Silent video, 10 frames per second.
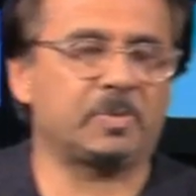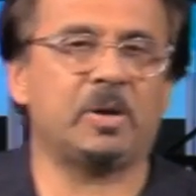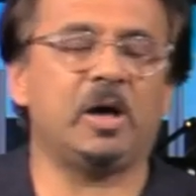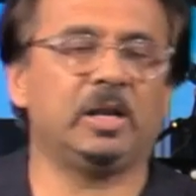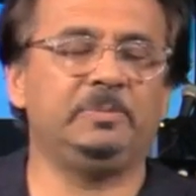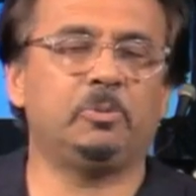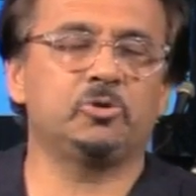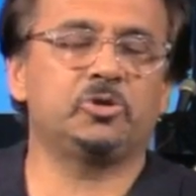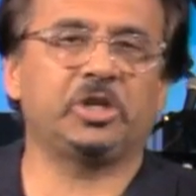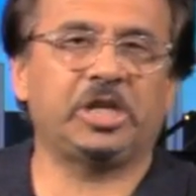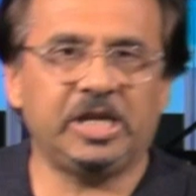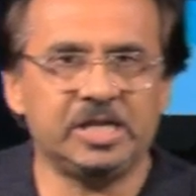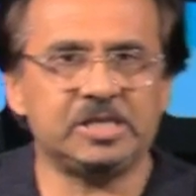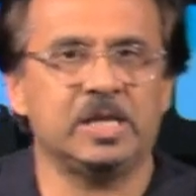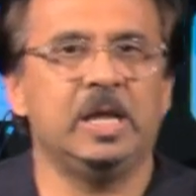partly
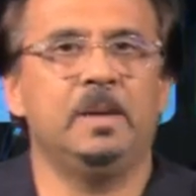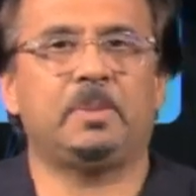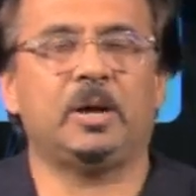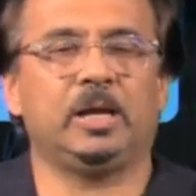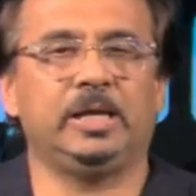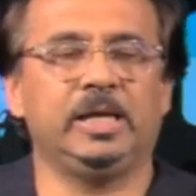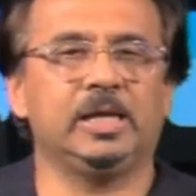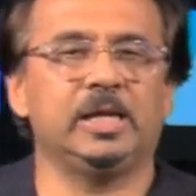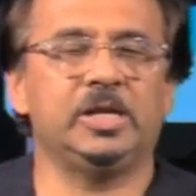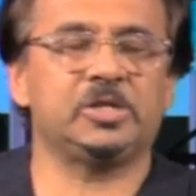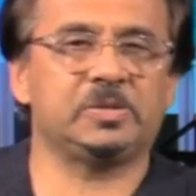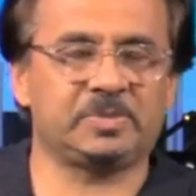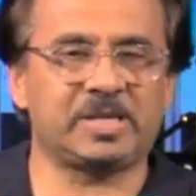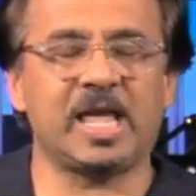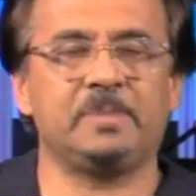Portuguese, partly English,
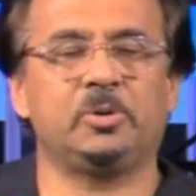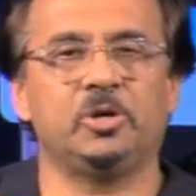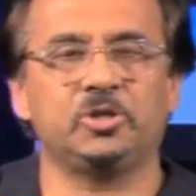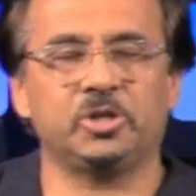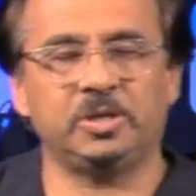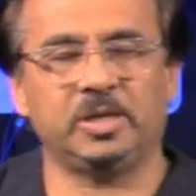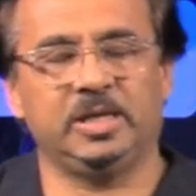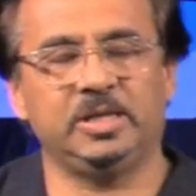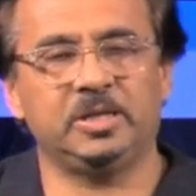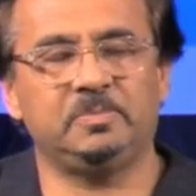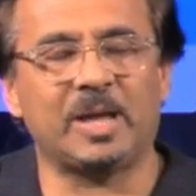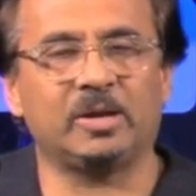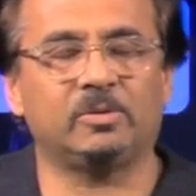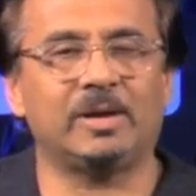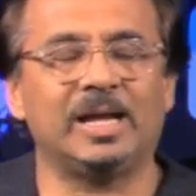dad Persian, Indian
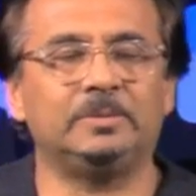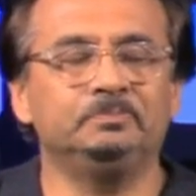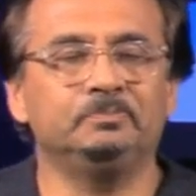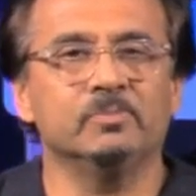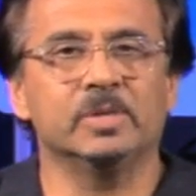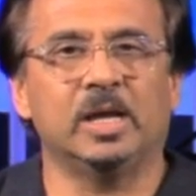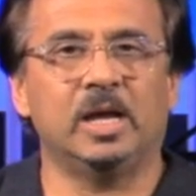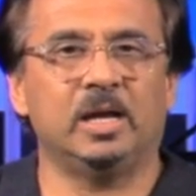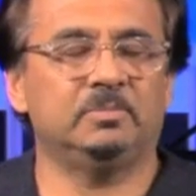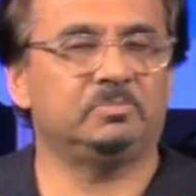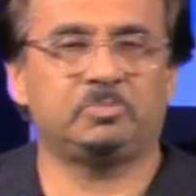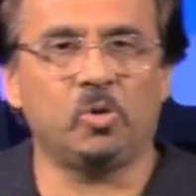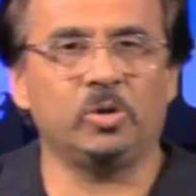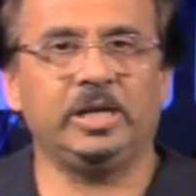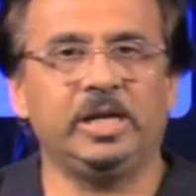background,
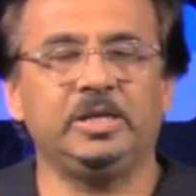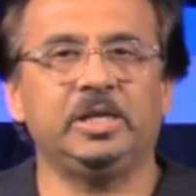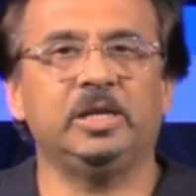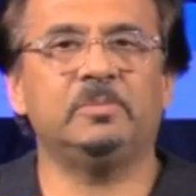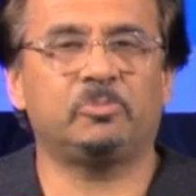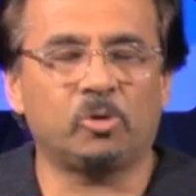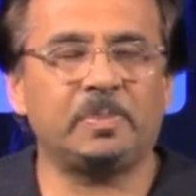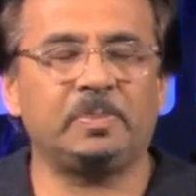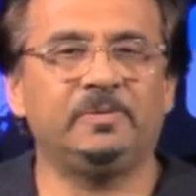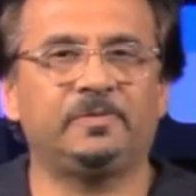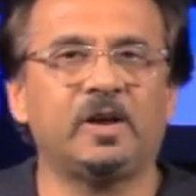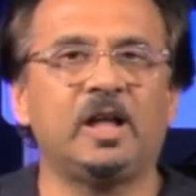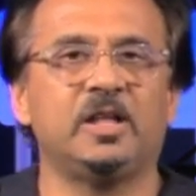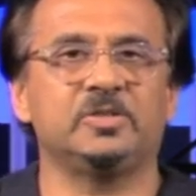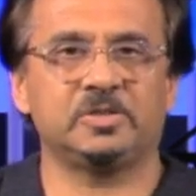born in India, brought up in
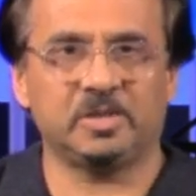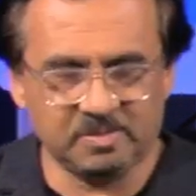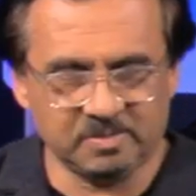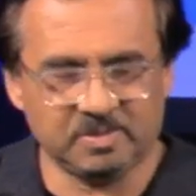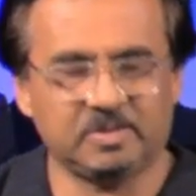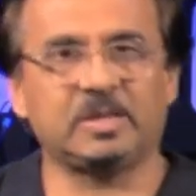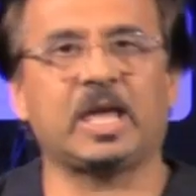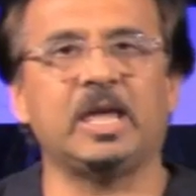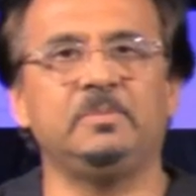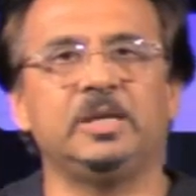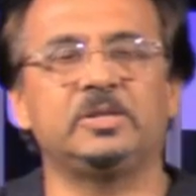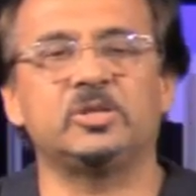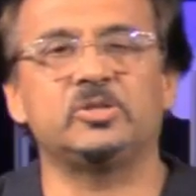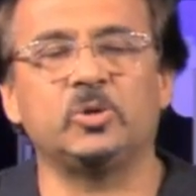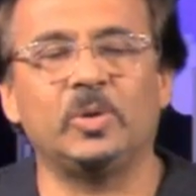France, came here
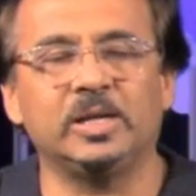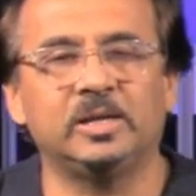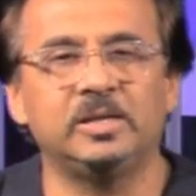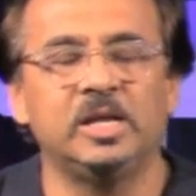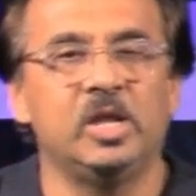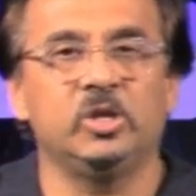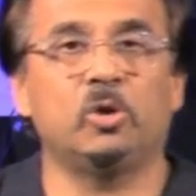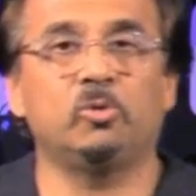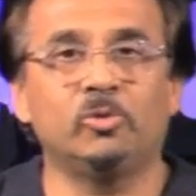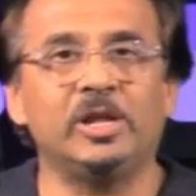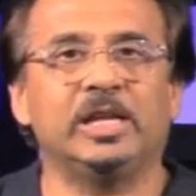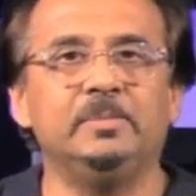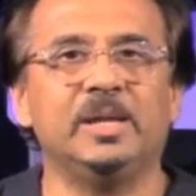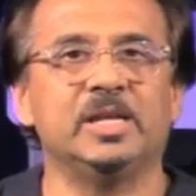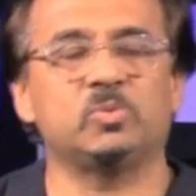to England, you know, really
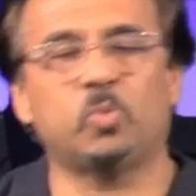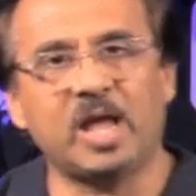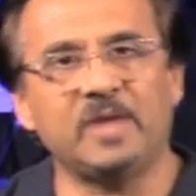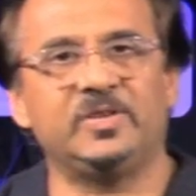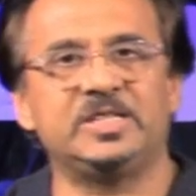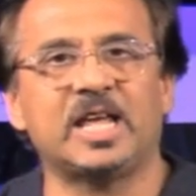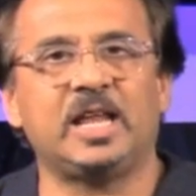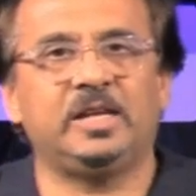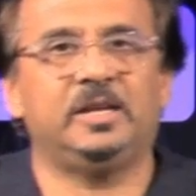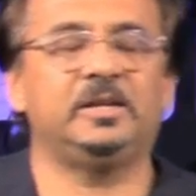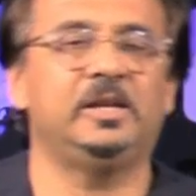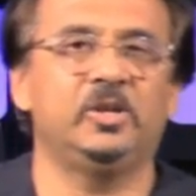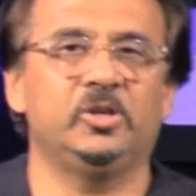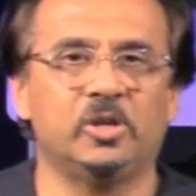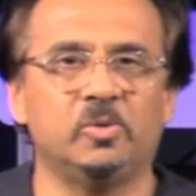mixed, wife Italian,
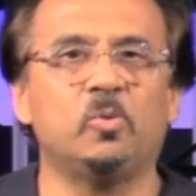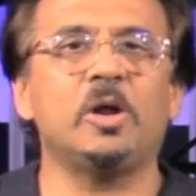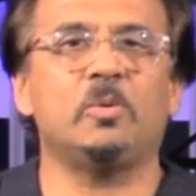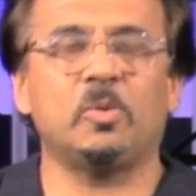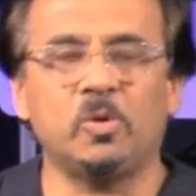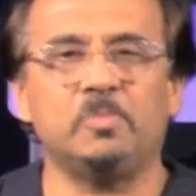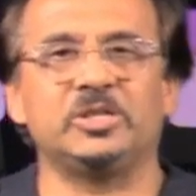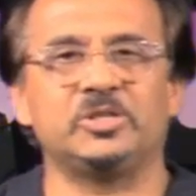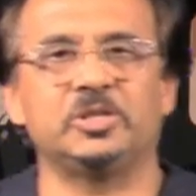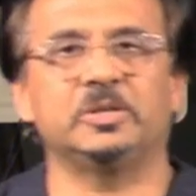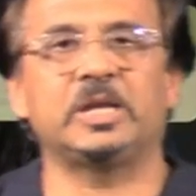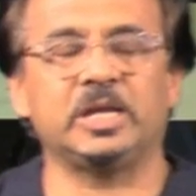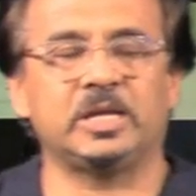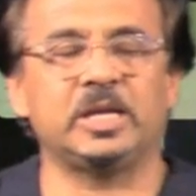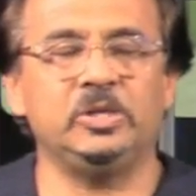you know, what mixture
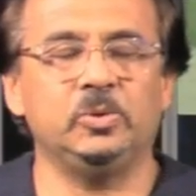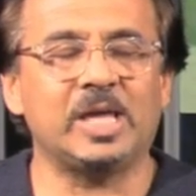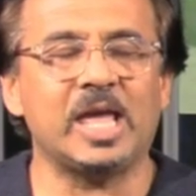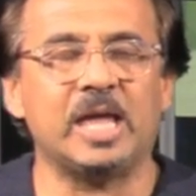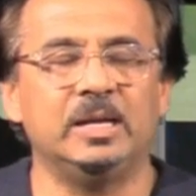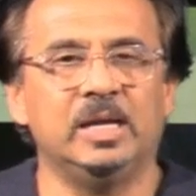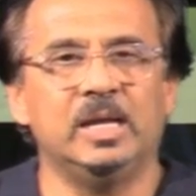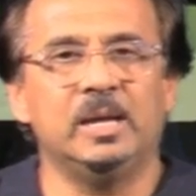can you get?